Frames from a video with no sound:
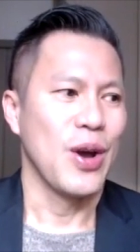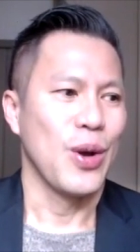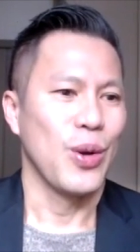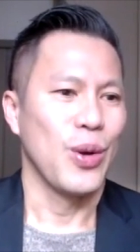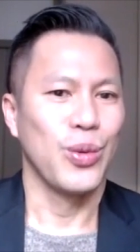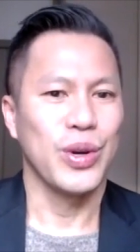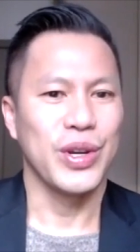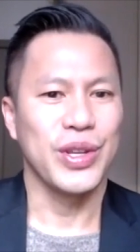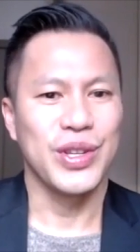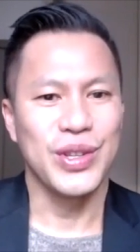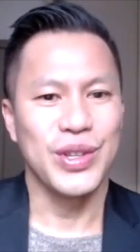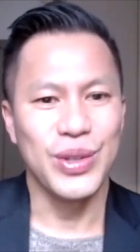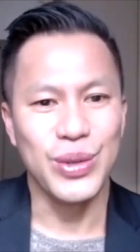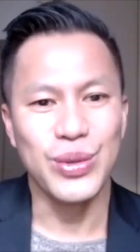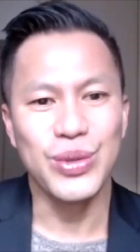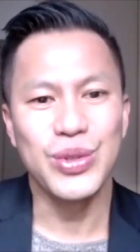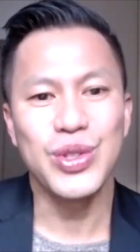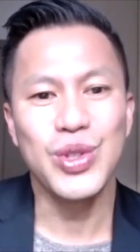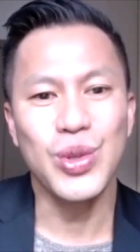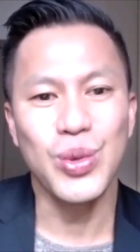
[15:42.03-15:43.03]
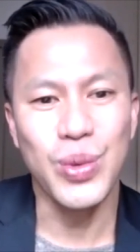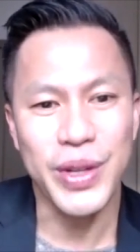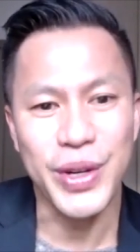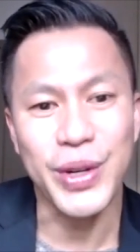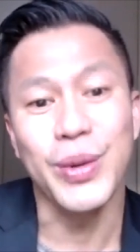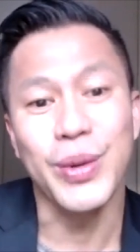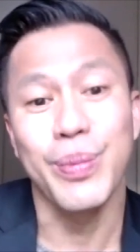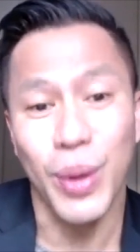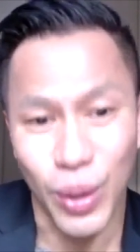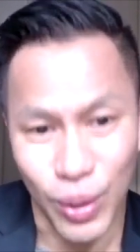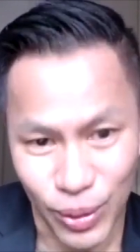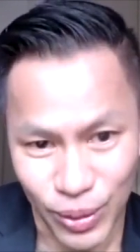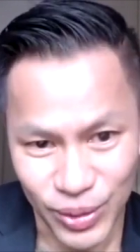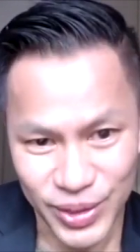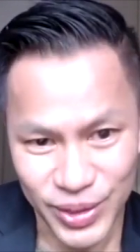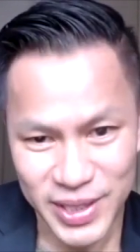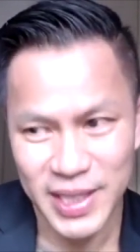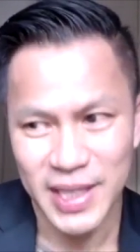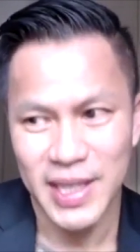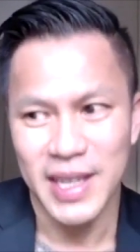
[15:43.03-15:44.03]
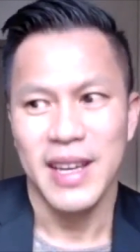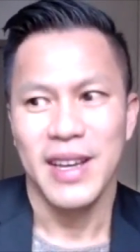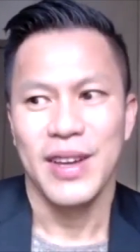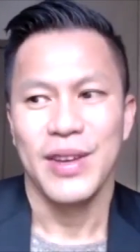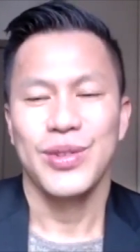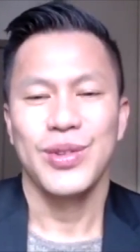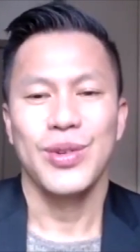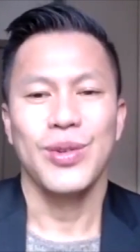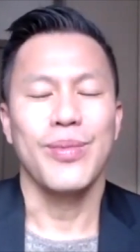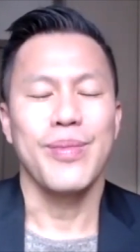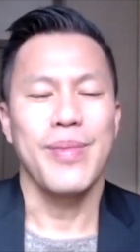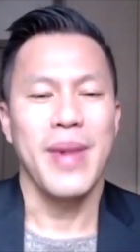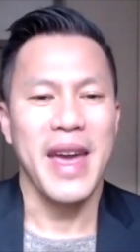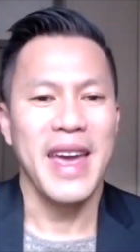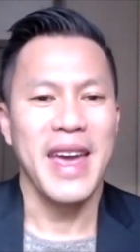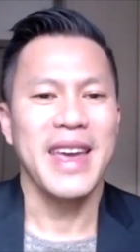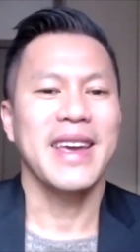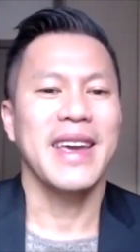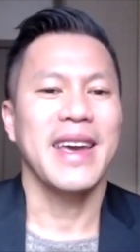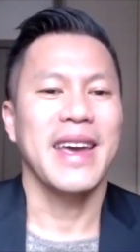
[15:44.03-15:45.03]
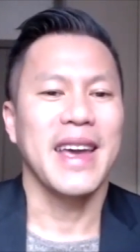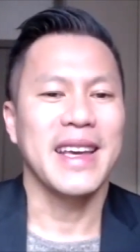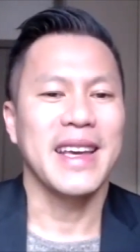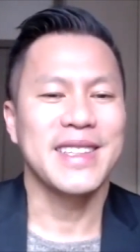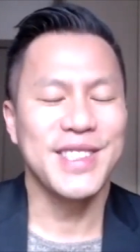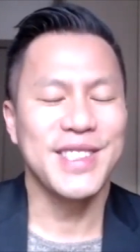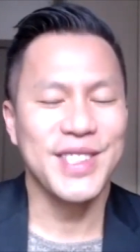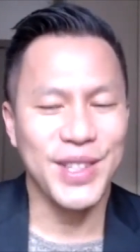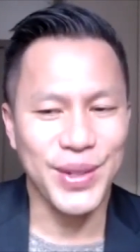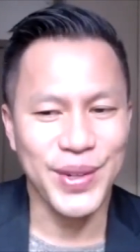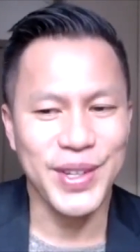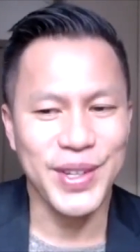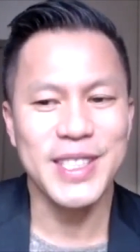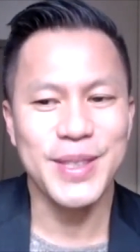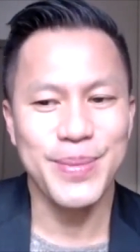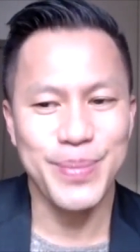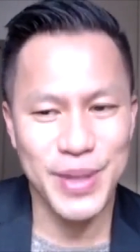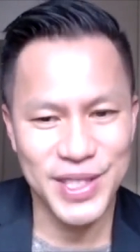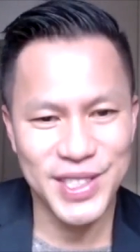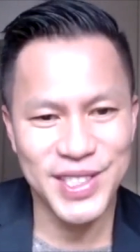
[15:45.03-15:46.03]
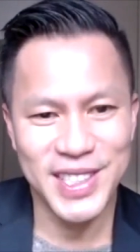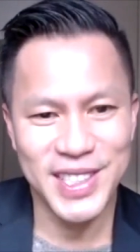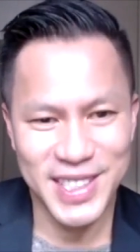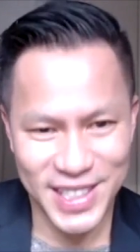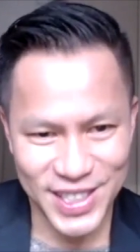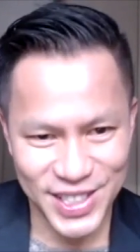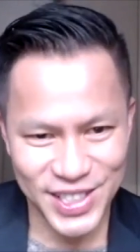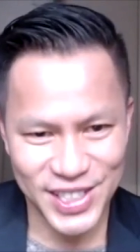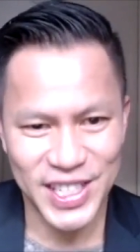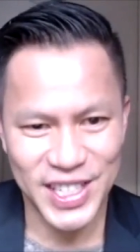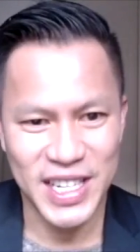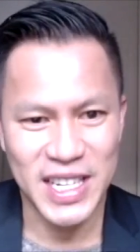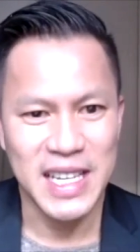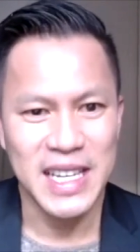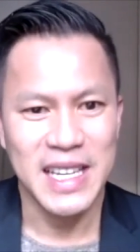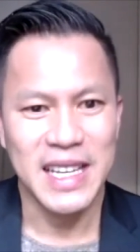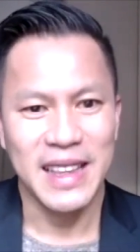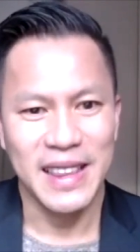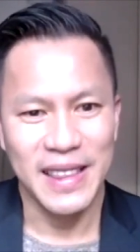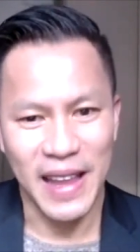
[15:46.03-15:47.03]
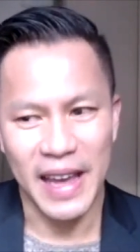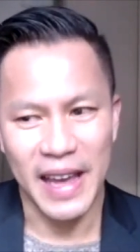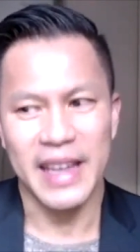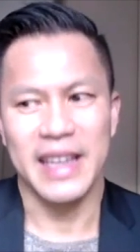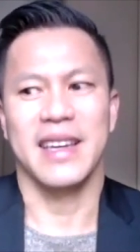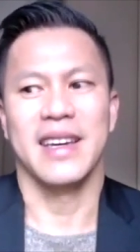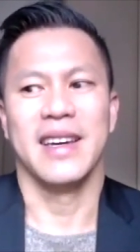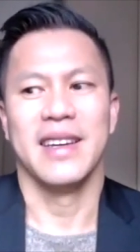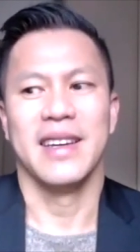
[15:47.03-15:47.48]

would use Twitter polls to make a serious business decision like